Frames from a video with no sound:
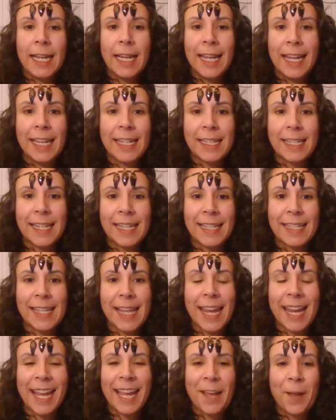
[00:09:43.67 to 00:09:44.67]
it's
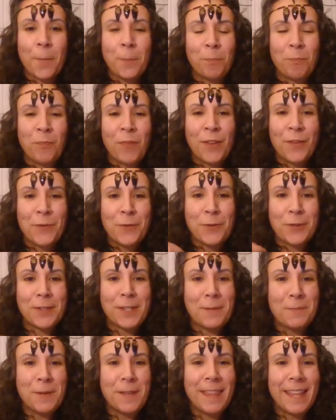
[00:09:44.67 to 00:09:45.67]
like for
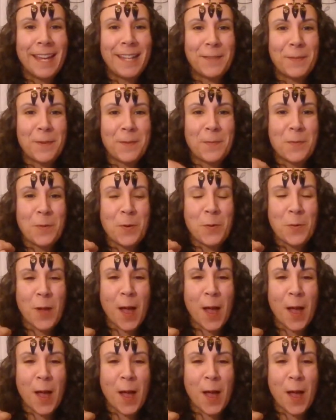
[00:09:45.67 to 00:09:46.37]
someone that's been